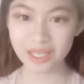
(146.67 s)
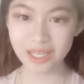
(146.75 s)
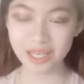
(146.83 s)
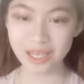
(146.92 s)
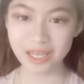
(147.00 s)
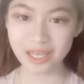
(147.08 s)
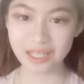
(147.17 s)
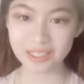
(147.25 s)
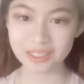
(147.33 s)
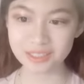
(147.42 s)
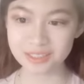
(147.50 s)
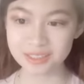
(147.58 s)

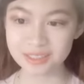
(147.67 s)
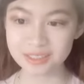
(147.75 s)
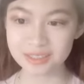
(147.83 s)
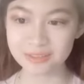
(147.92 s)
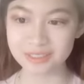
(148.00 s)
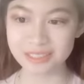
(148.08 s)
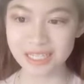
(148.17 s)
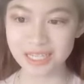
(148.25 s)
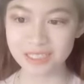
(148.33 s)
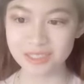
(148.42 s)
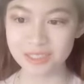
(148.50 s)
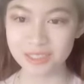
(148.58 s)
And the third skill is
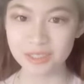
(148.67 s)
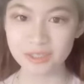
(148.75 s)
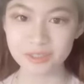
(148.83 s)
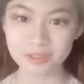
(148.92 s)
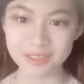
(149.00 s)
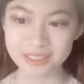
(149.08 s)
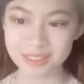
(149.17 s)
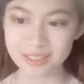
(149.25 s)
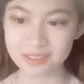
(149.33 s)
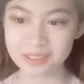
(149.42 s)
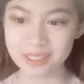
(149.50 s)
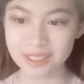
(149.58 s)
that to
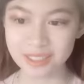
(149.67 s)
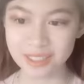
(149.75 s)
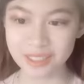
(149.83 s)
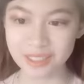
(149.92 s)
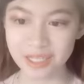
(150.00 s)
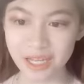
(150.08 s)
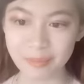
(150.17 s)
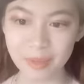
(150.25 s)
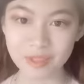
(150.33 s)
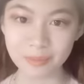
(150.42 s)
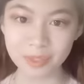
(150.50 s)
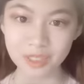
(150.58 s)
think clearly
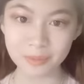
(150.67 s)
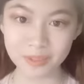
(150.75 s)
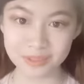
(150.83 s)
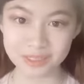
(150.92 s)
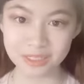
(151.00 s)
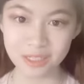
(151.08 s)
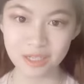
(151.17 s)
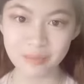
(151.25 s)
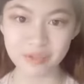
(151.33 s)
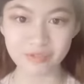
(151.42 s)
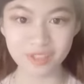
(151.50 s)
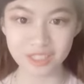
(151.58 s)
about the purpose
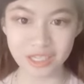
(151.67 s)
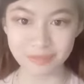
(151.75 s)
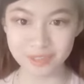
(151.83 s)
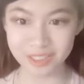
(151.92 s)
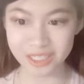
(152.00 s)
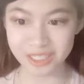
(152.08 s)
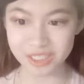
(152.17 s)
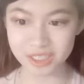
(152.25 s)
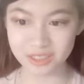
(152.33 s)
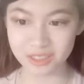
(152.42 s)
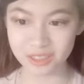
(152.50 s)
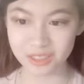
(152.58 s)
before the
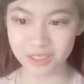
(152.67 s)
communication.